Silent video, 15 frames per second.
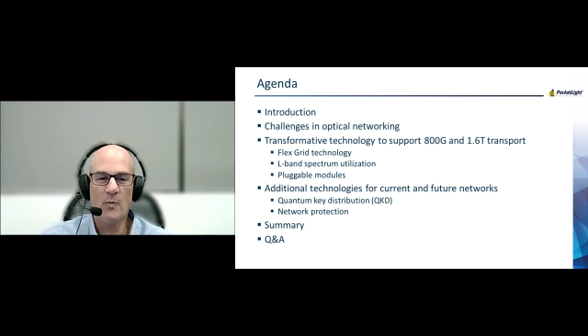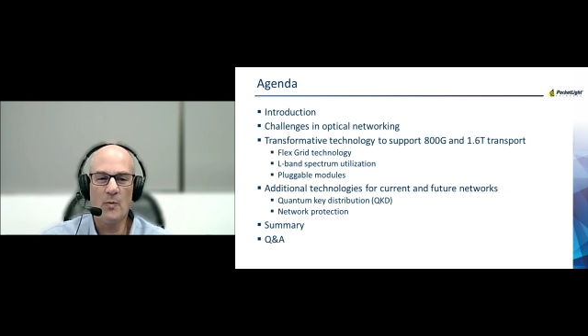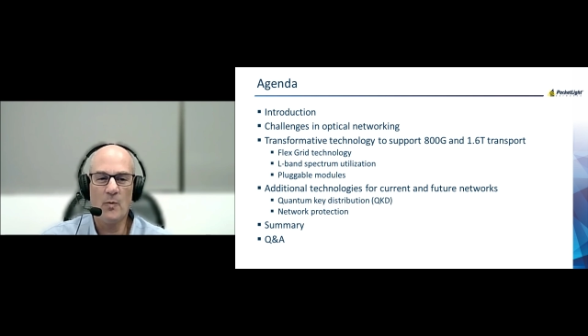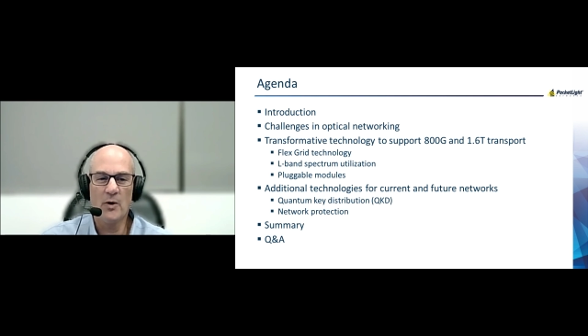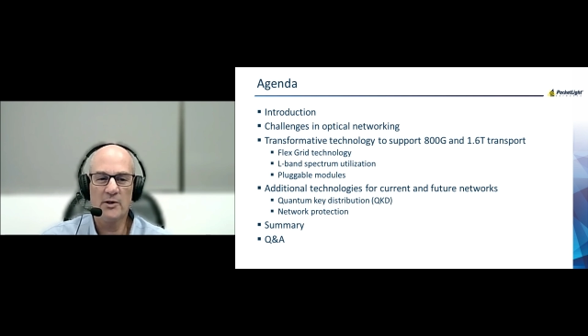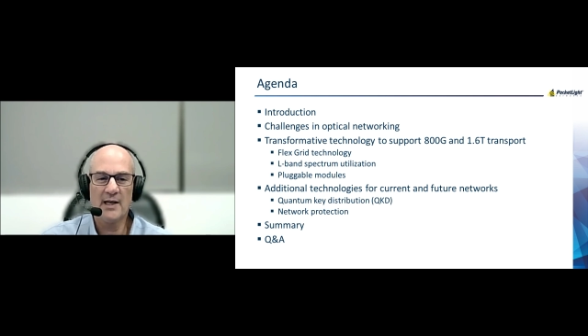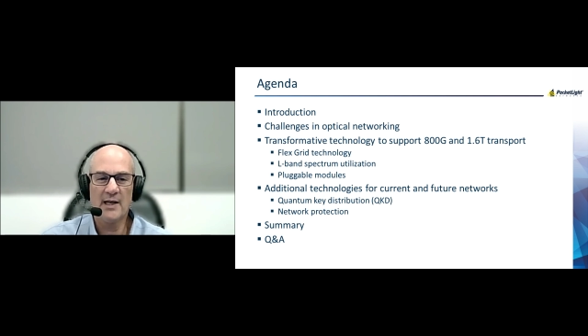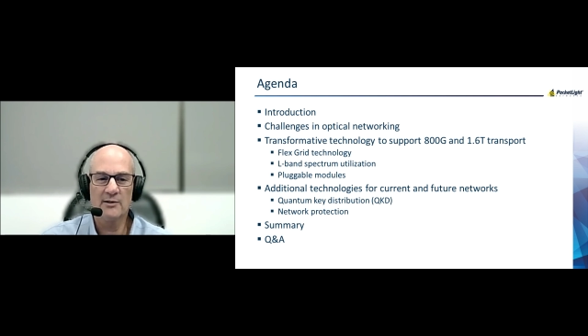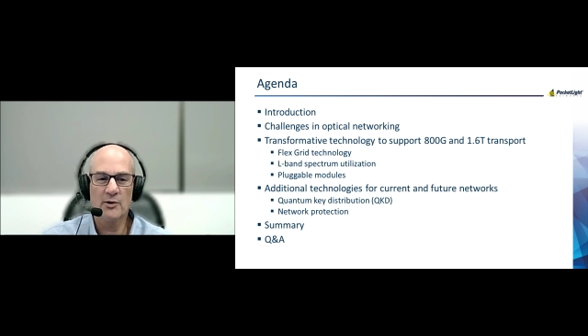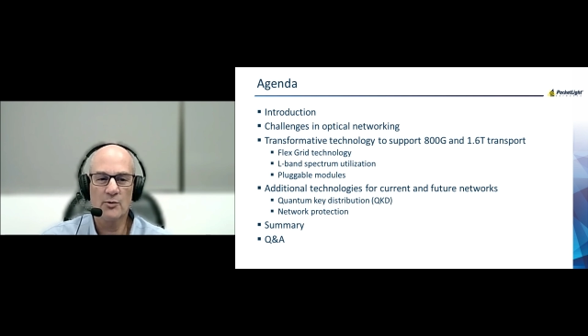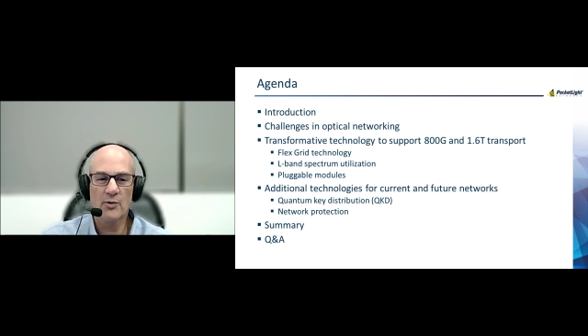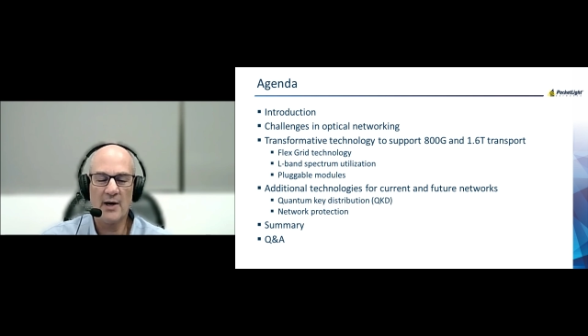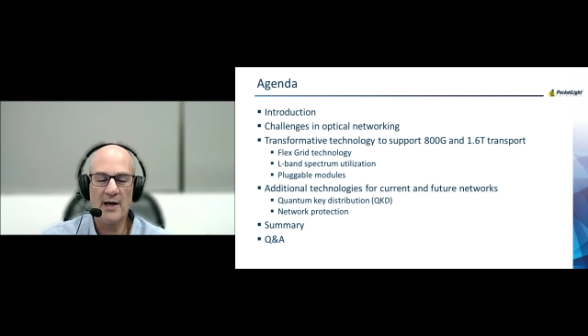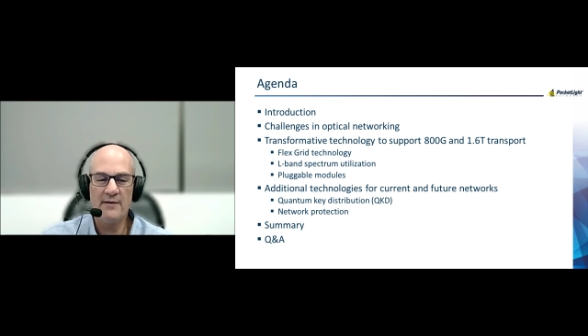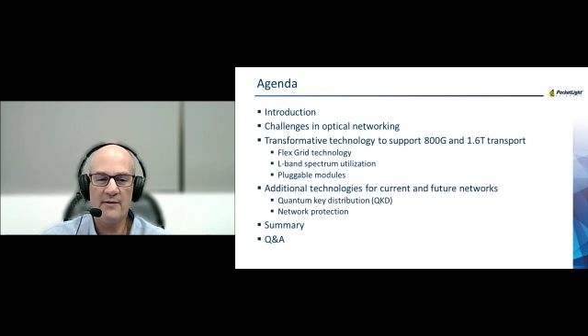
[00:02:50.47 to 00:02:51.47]
what are the
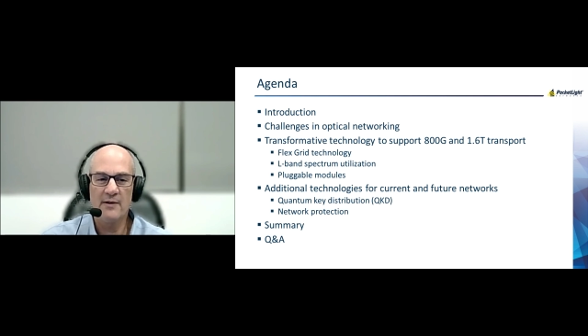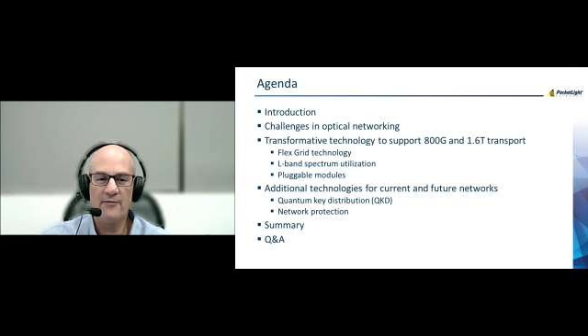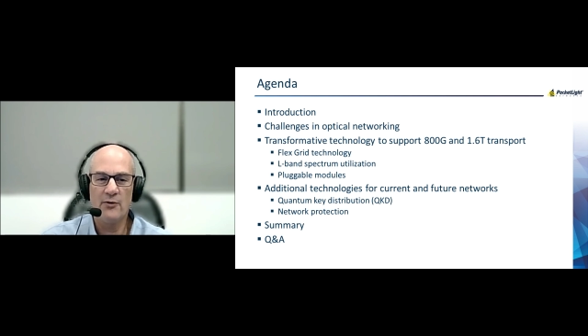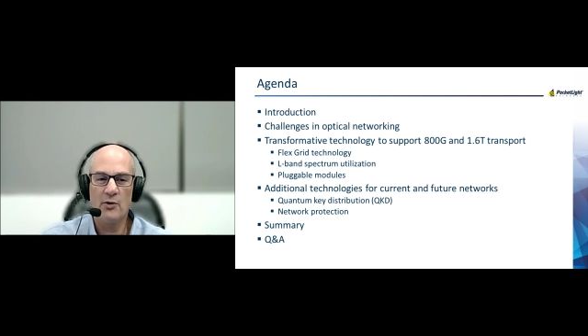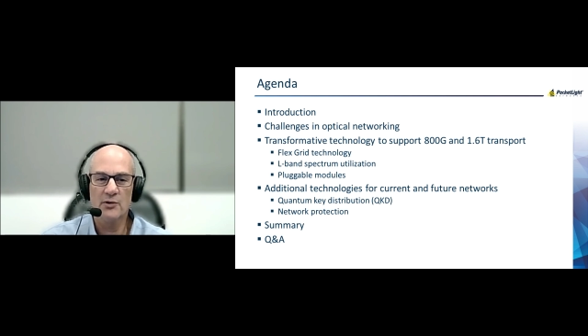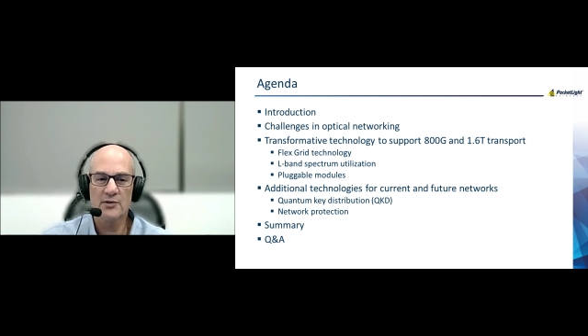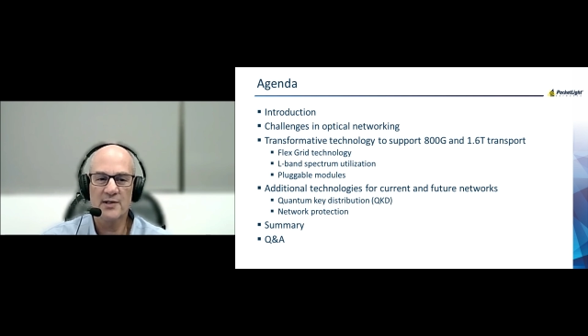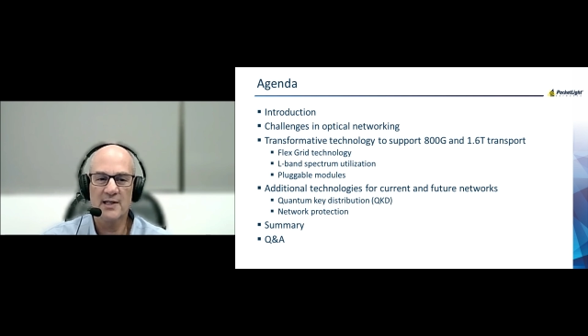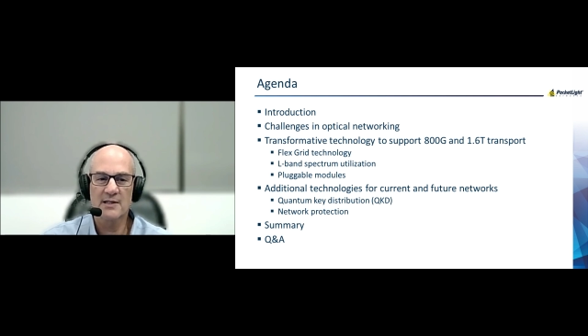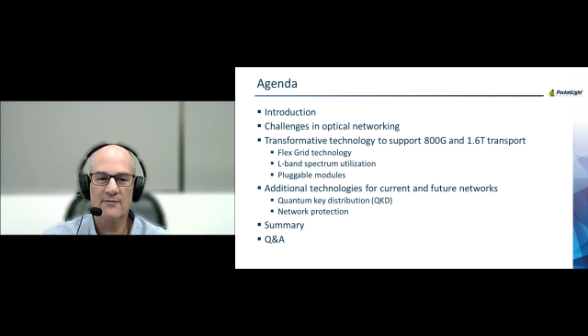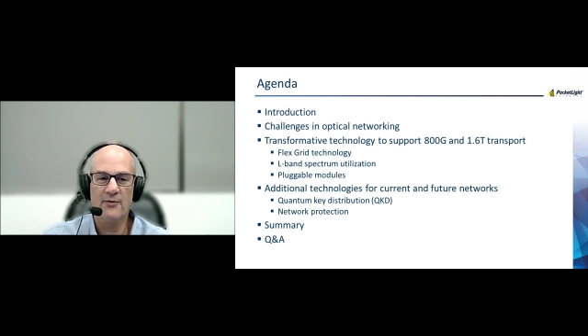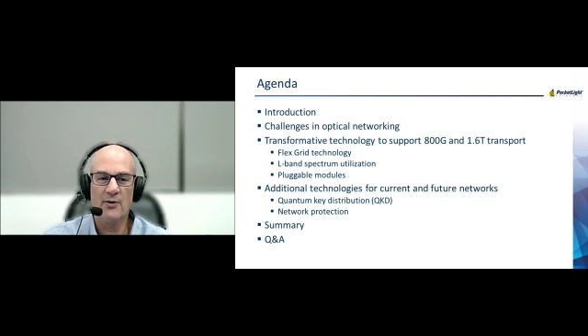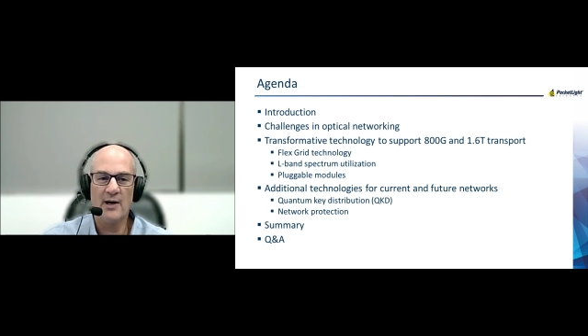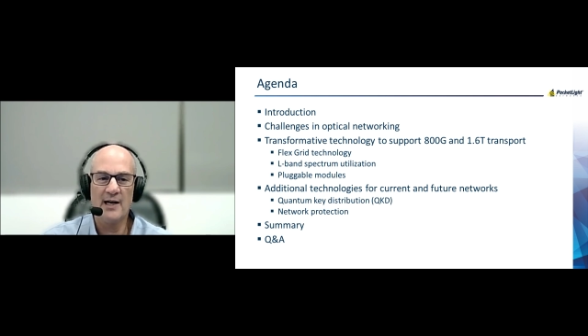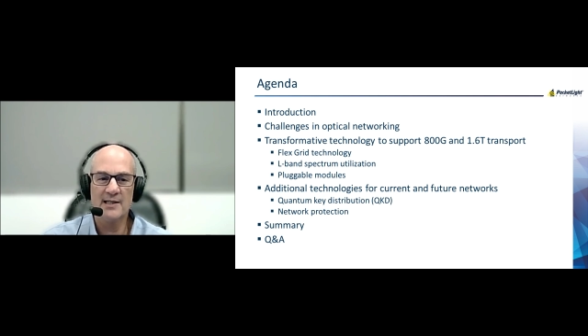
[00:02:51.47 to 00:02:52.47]
driving forces
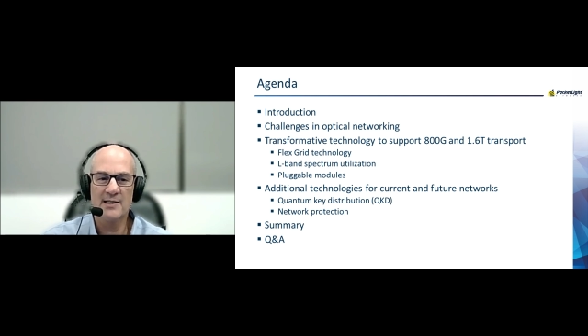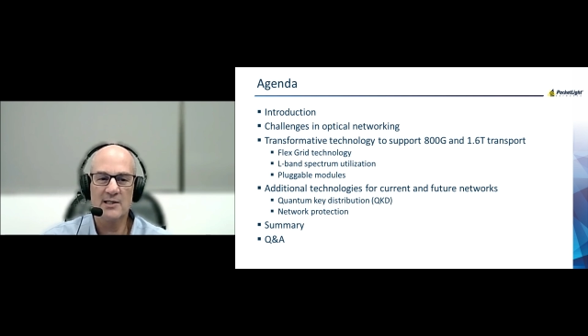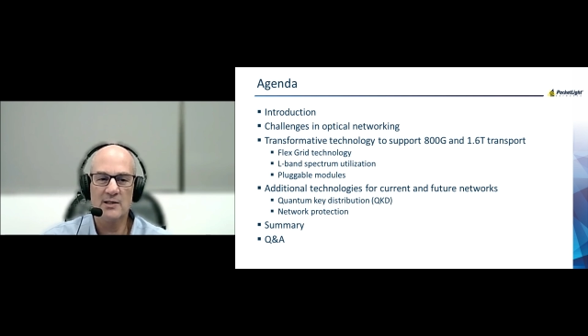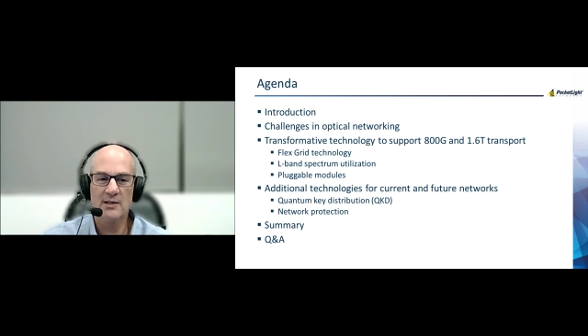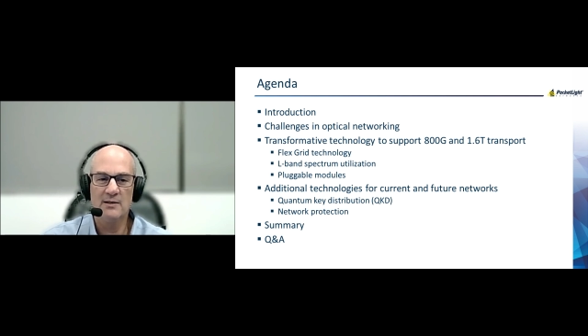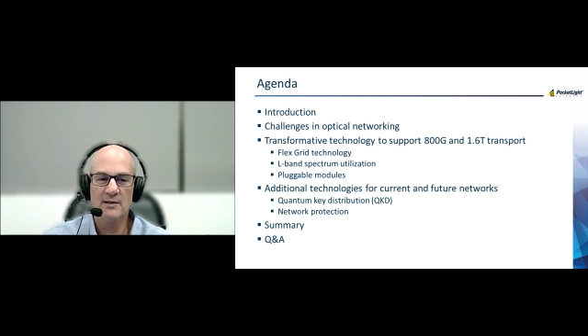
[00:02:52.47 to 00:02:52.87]
for us